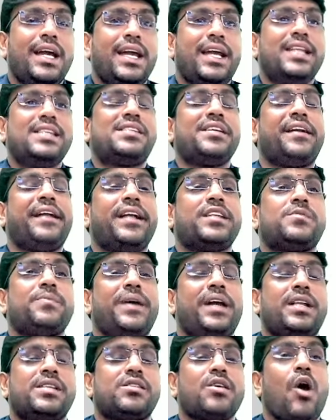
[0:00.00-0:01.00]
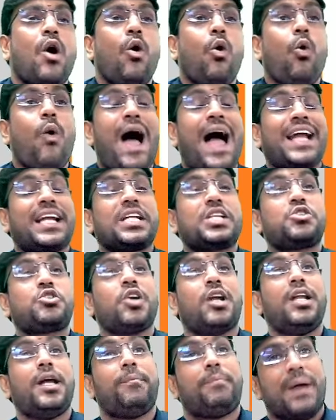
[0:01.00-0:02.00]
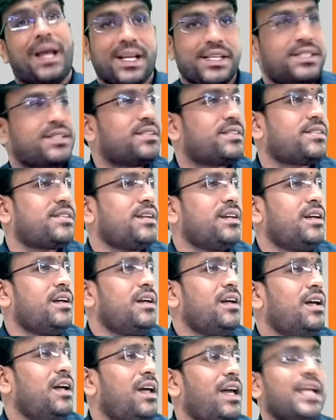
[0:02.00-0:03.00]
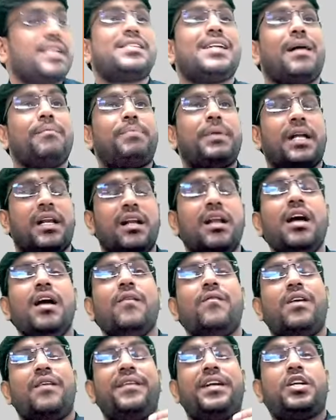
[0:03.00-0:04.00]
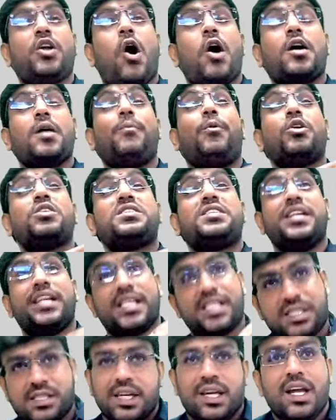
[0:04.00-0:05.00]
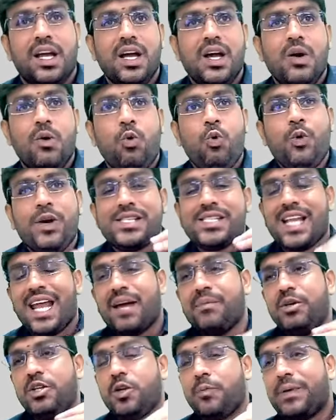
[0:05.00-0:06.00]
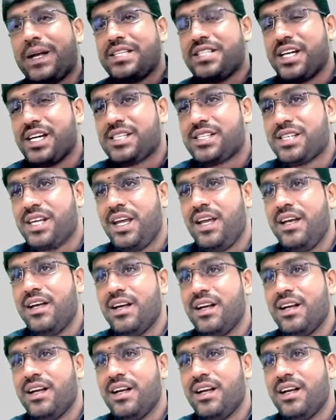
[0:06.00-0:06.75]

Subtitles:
Incidence means who actually pays. Example, when we talk about GST, who is liable to pay GST?